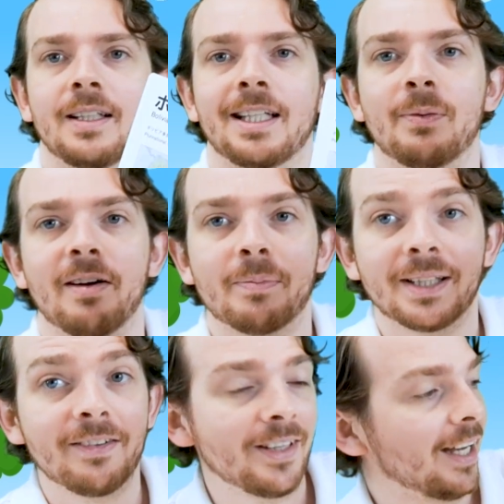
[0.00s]
here we have
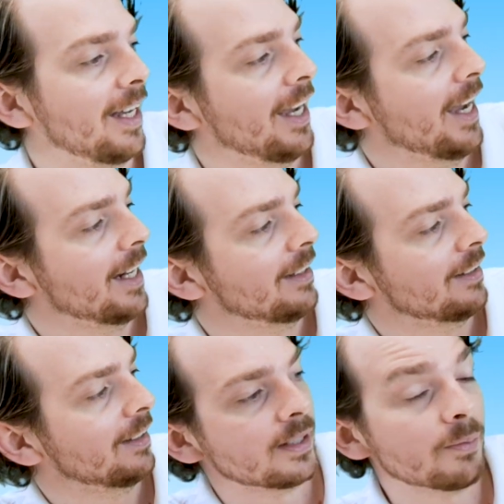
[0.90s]
Bolivia,
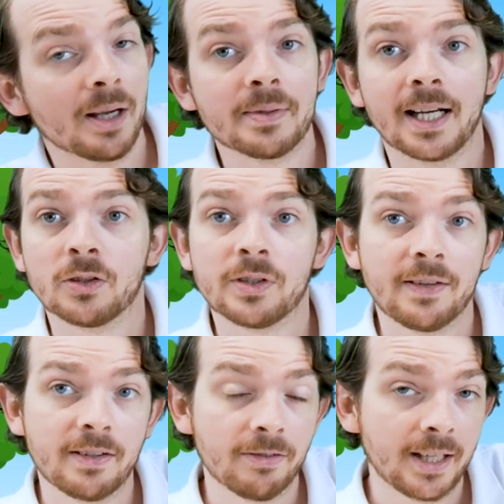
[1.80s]
and sometimes the countries
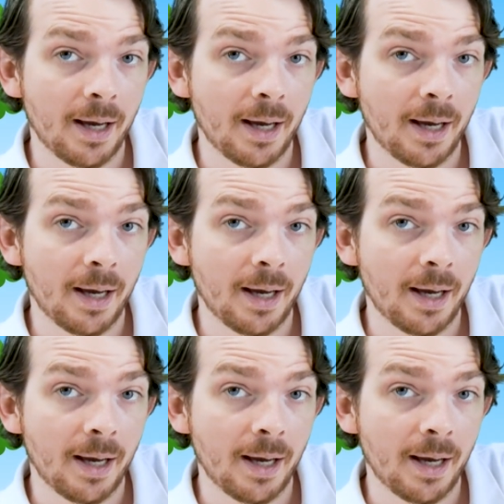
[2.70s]
have different